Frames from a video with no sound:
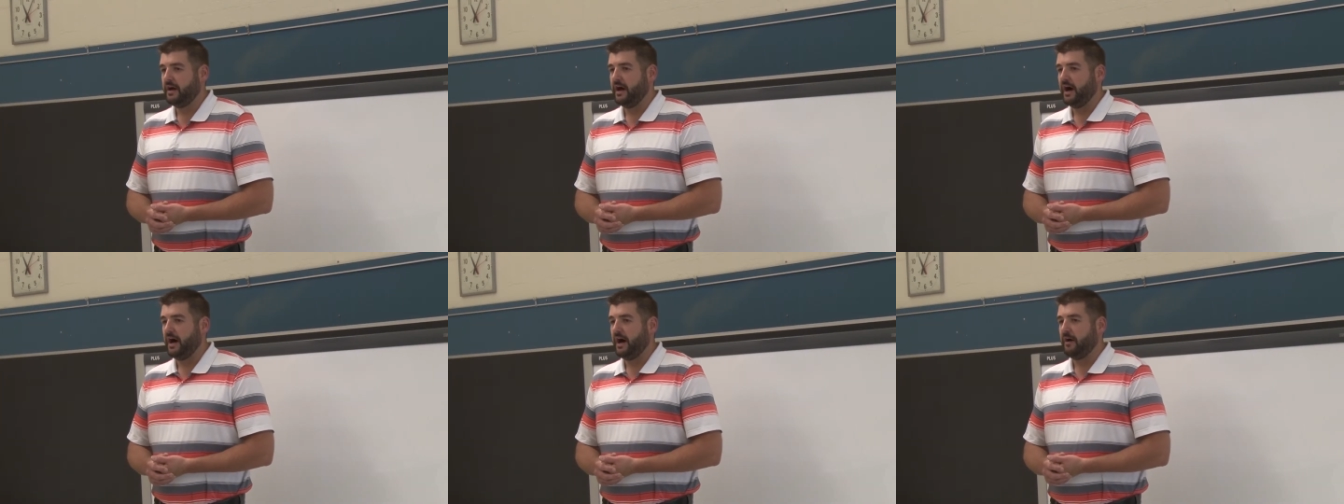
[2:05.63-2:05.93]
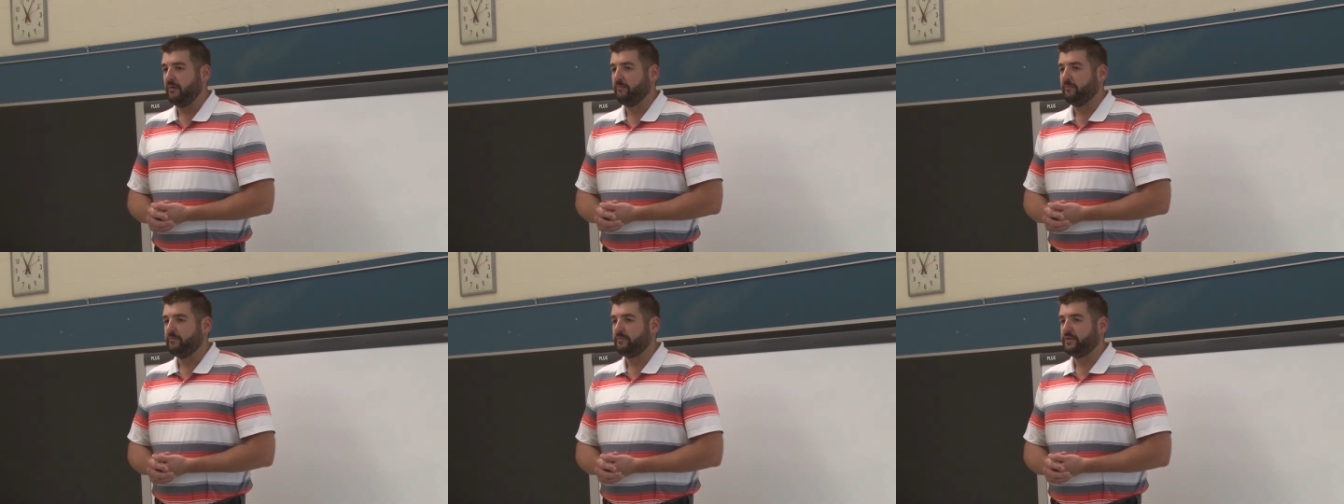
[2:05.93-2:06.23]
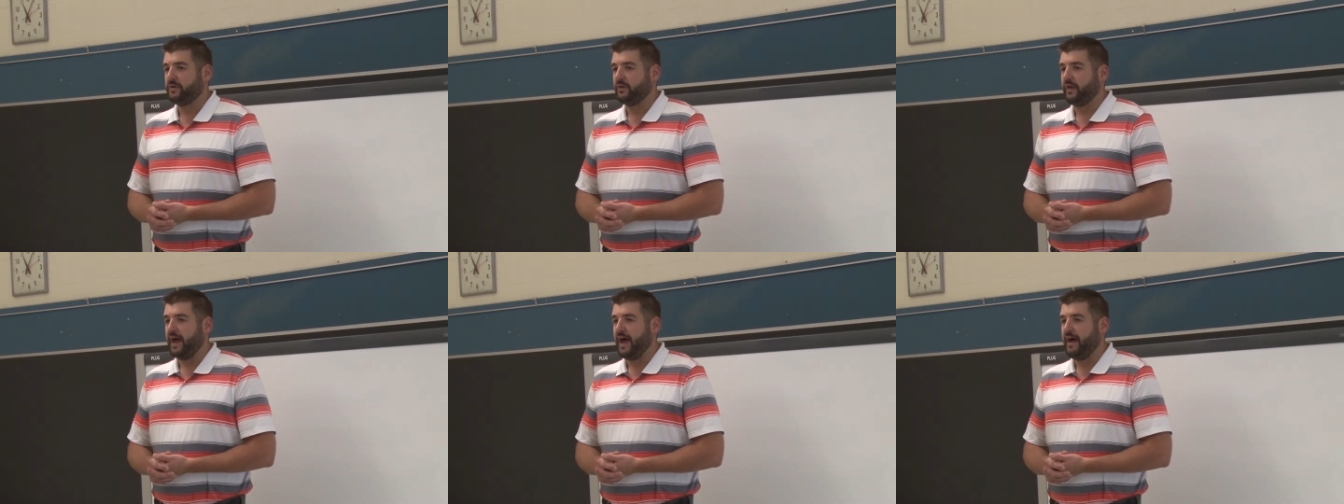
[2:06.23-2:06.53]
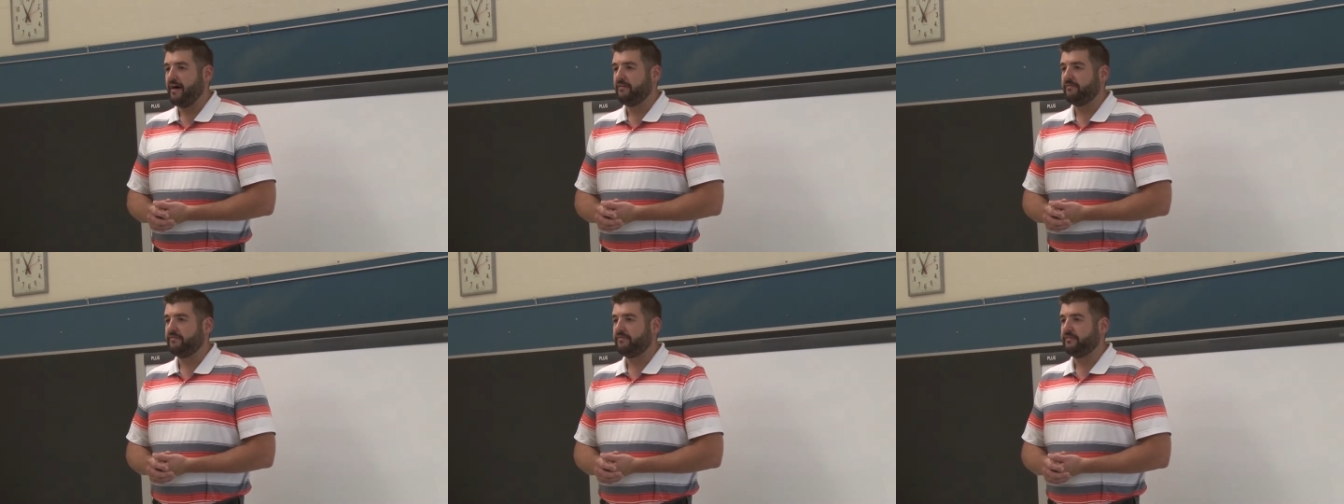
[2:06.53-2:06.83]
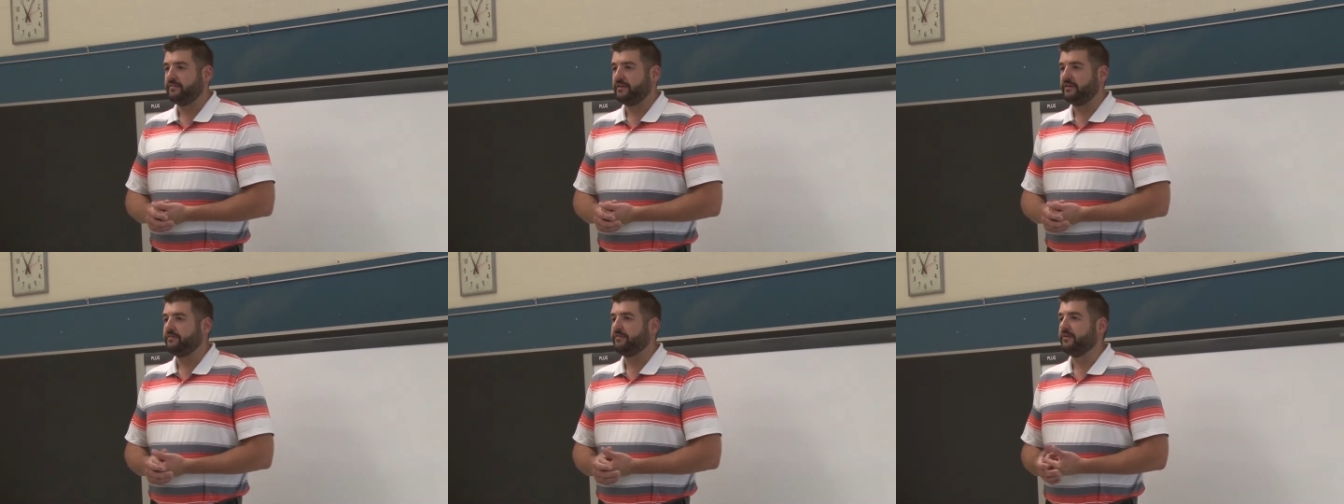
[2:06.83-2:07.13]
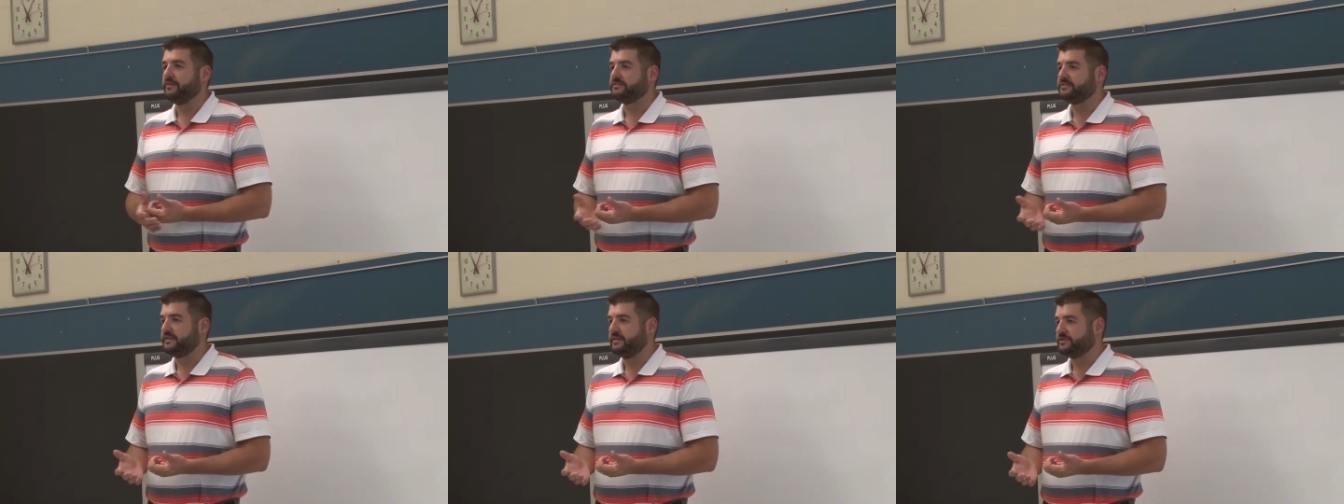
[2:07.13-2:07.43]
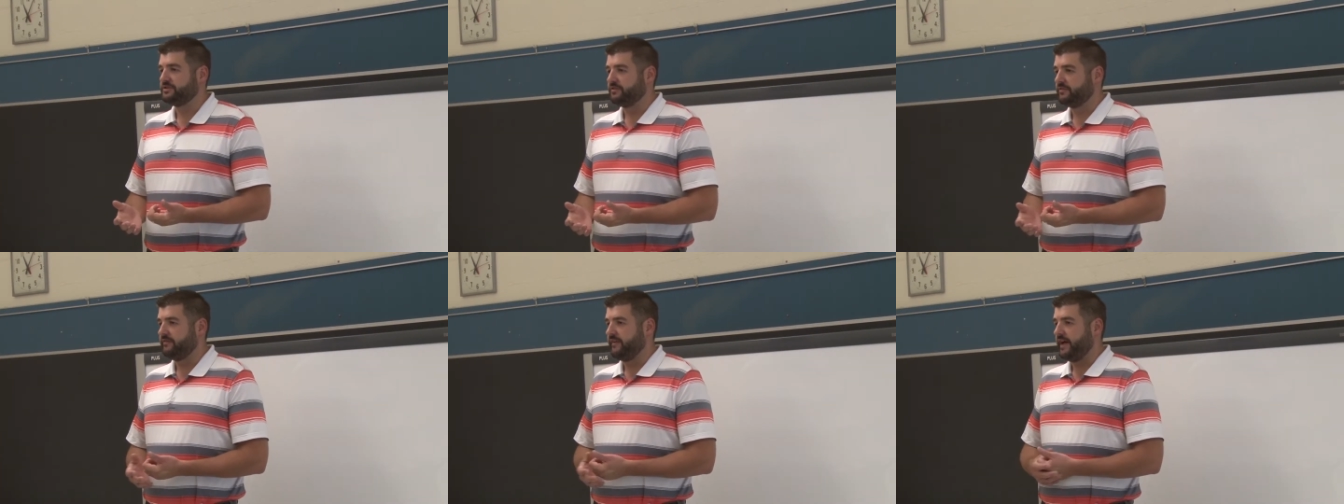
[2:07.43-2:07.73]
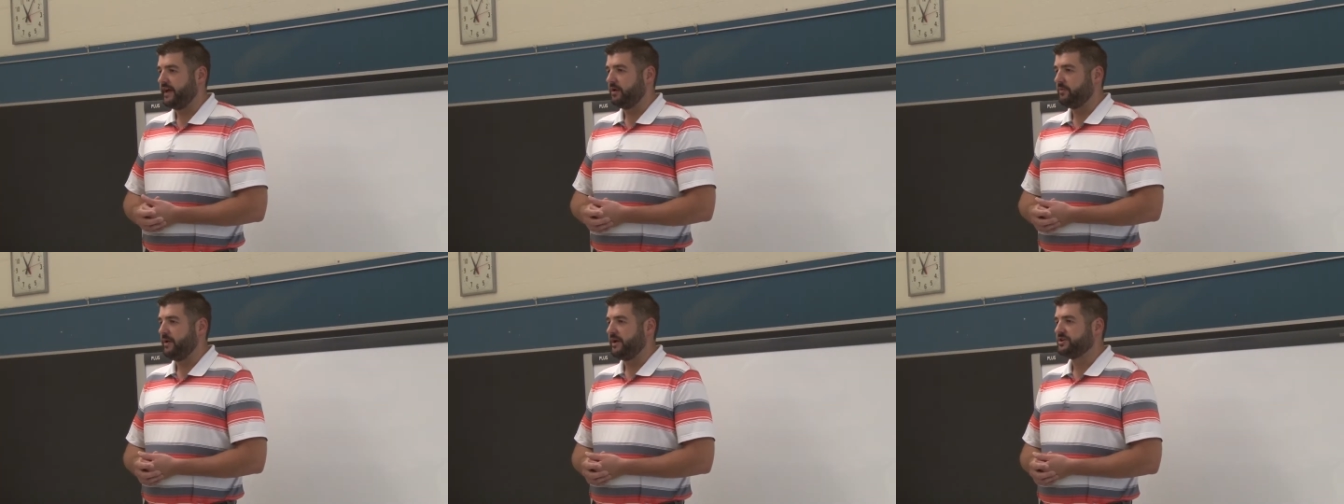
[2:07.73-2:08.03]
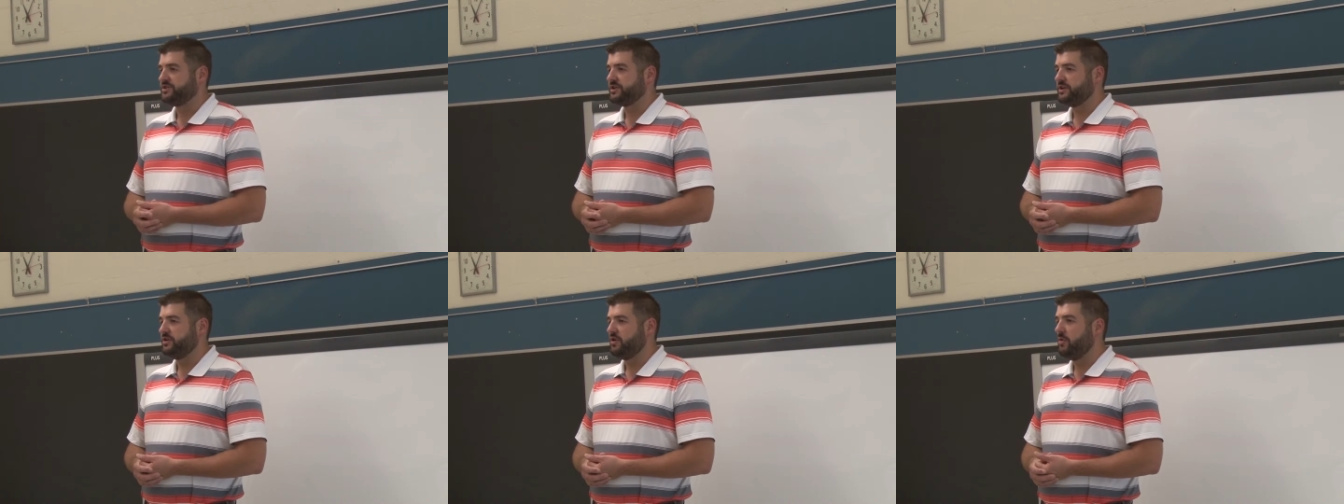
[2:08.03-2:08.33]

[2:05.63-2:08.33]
Um, you'll have your first initial evaluation.